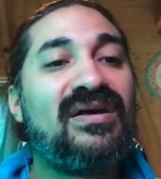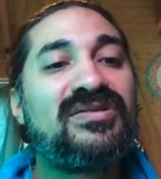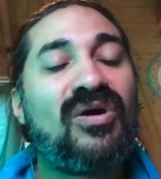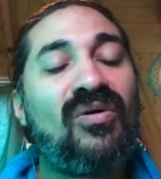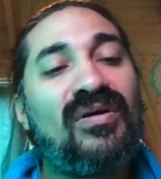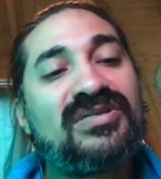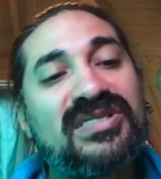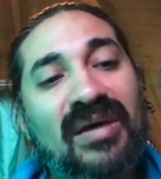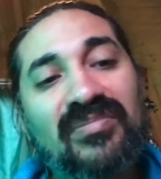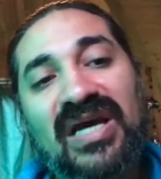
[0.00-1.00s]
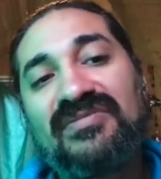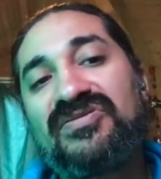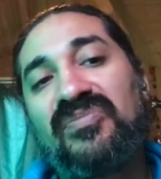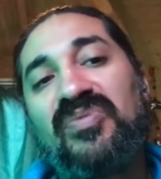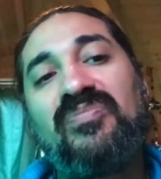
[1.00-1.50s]
So sometimes
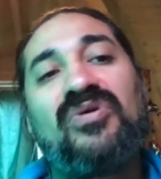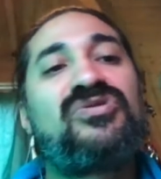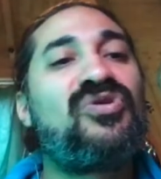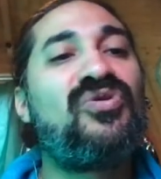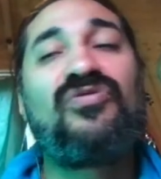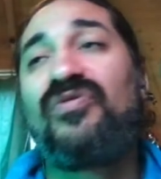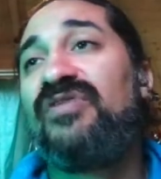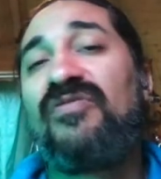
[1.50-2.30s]
for people 2, 3,